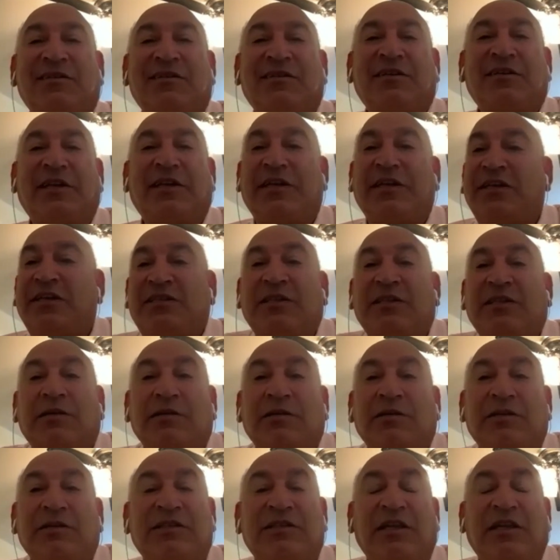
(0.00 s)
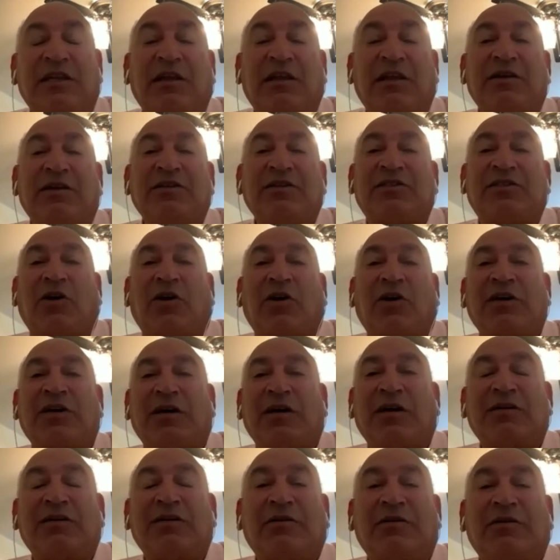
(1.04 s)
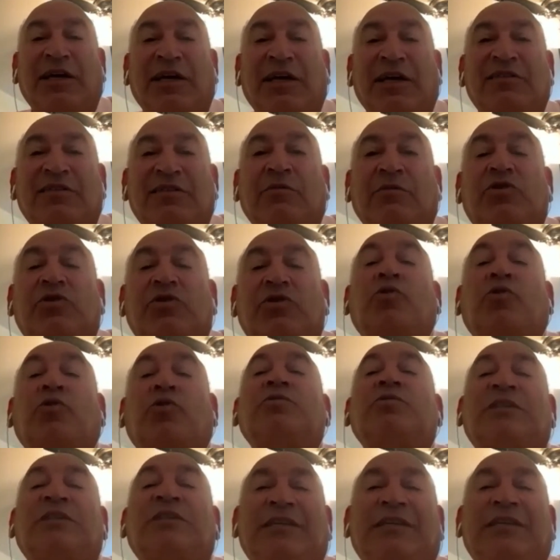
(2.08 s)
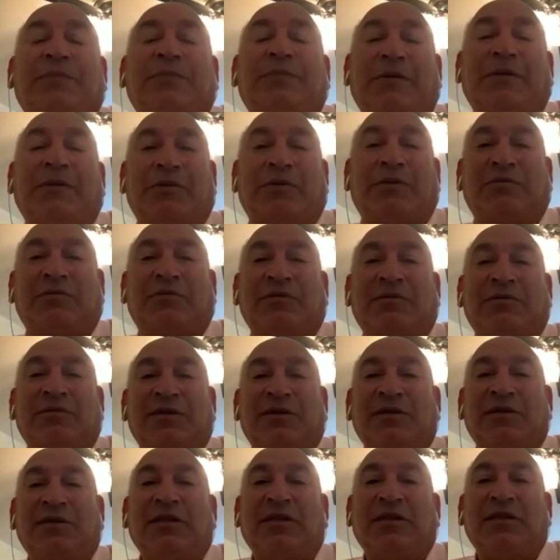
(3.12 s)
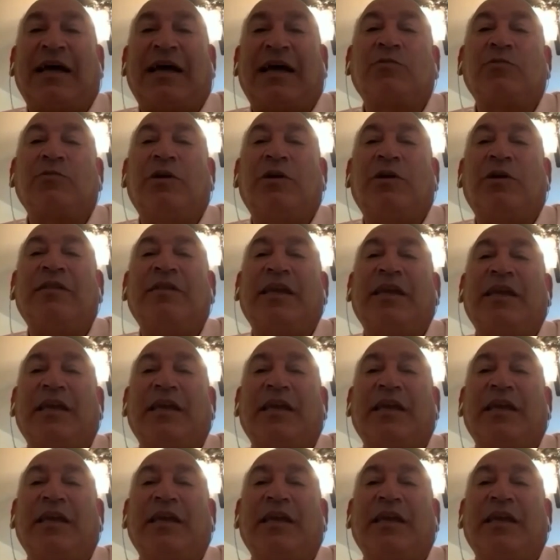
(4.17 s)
And he still does a lot in soccer, all right? So talk to these people. That's where I think